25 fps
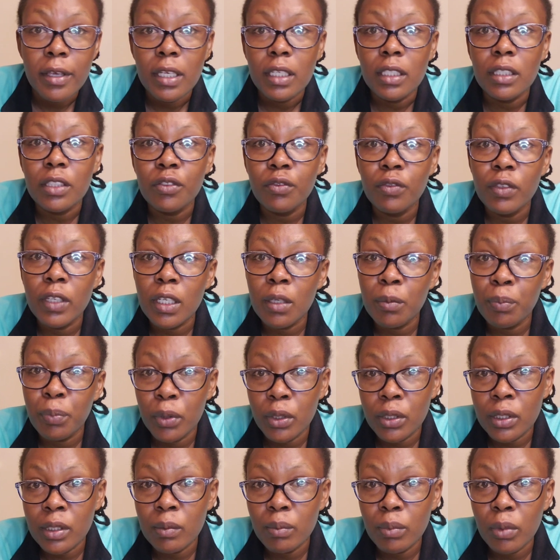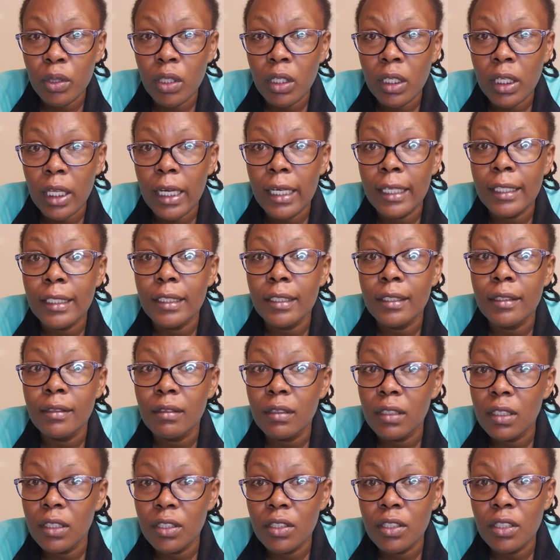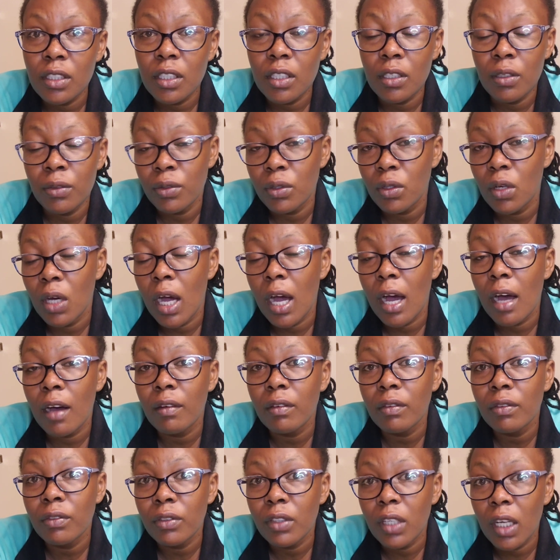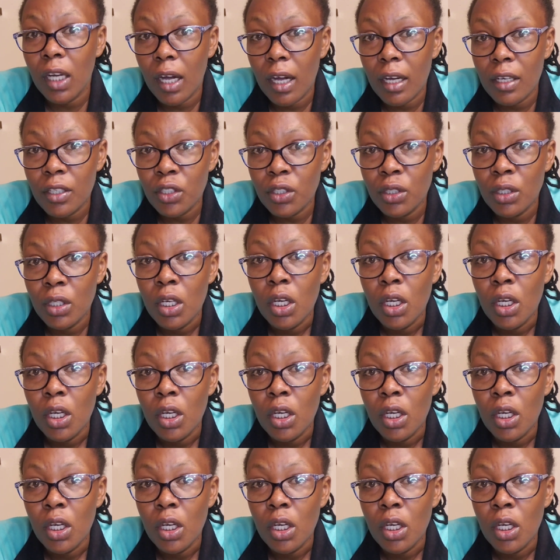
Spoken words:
It's very possible and it's easy if you have cash.